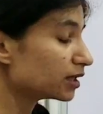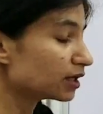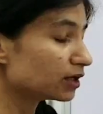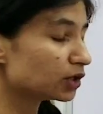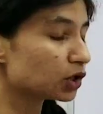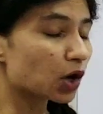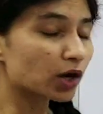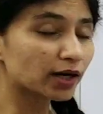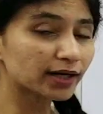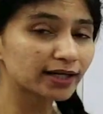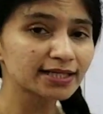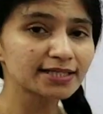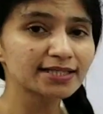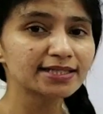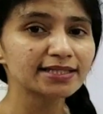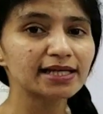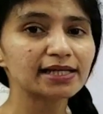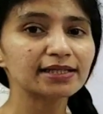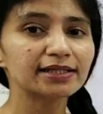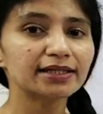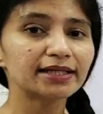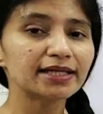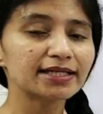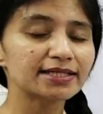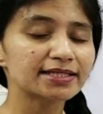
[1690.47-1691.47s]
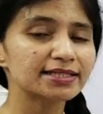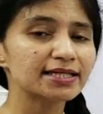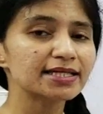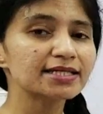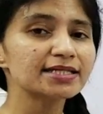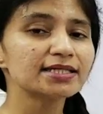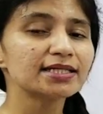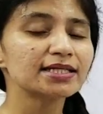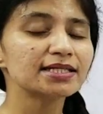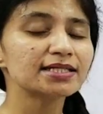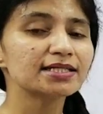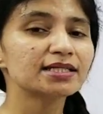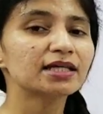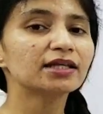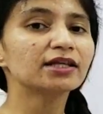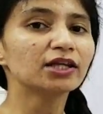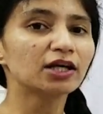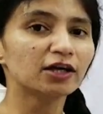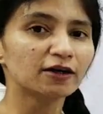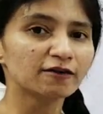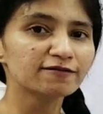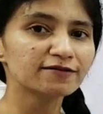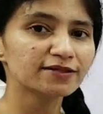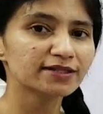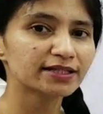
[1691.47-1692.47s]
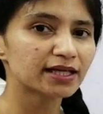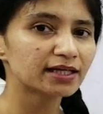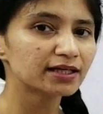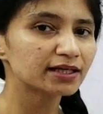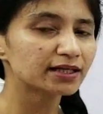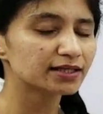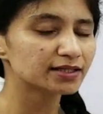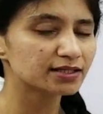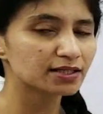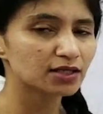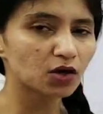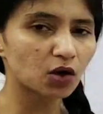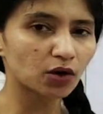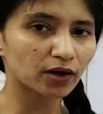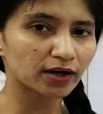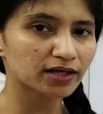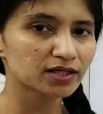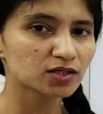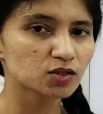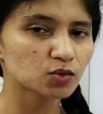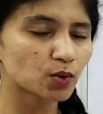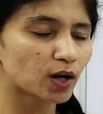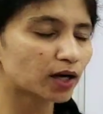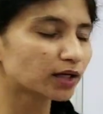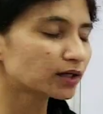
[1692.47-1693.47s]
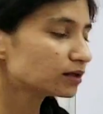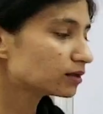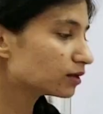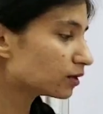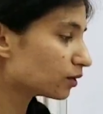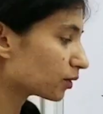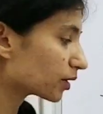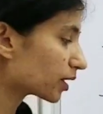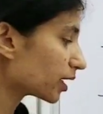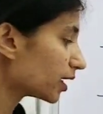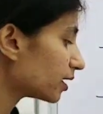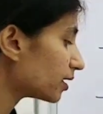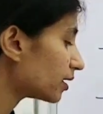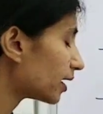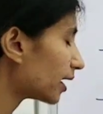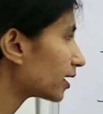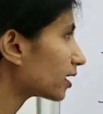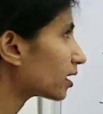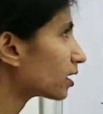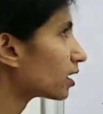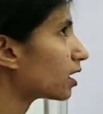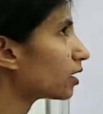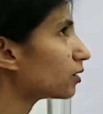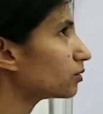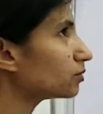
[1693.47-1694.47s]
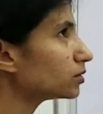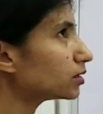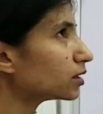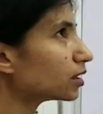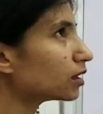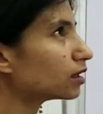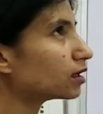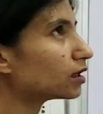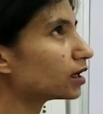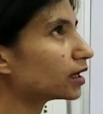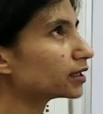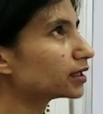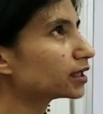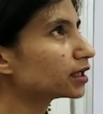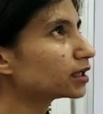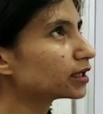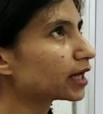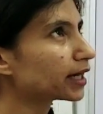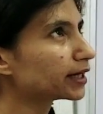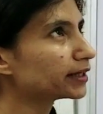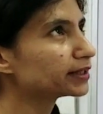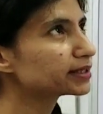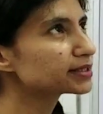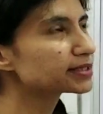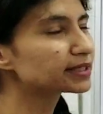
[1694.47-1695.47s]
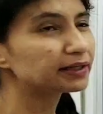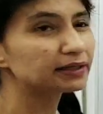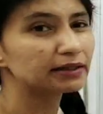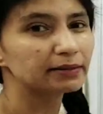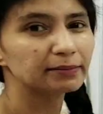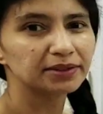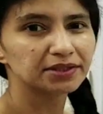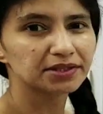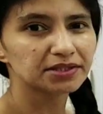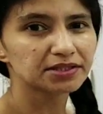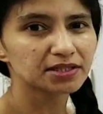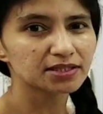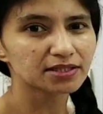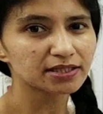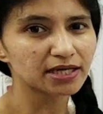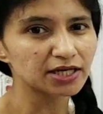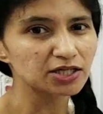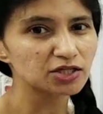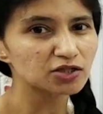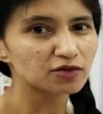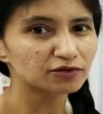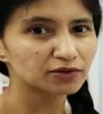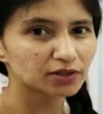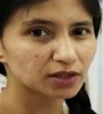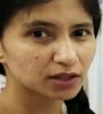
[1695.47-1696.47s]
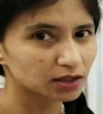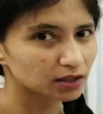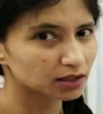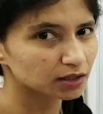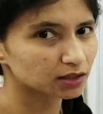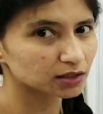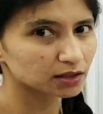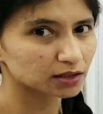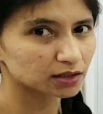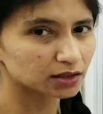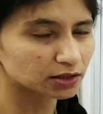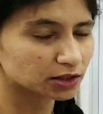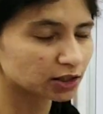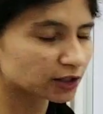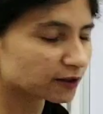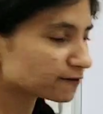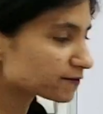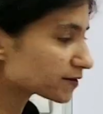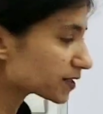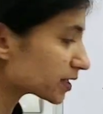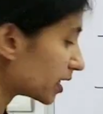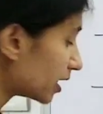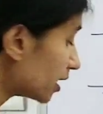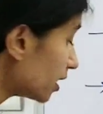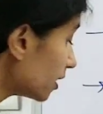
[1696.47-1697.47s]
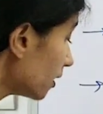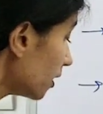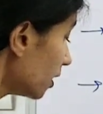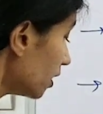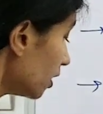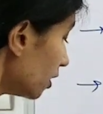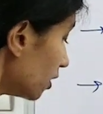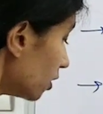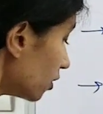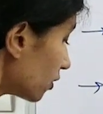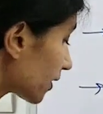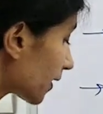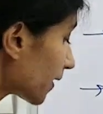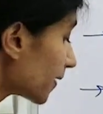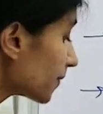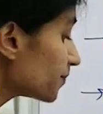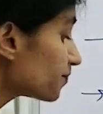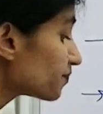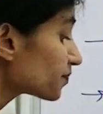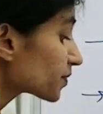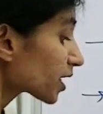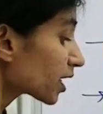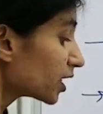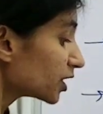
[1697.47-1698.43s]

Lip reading: Longest cell that exists is the nerve cell. It is the longest one, okay, like around I think 90 centimeters the size of the nerve cell, okay.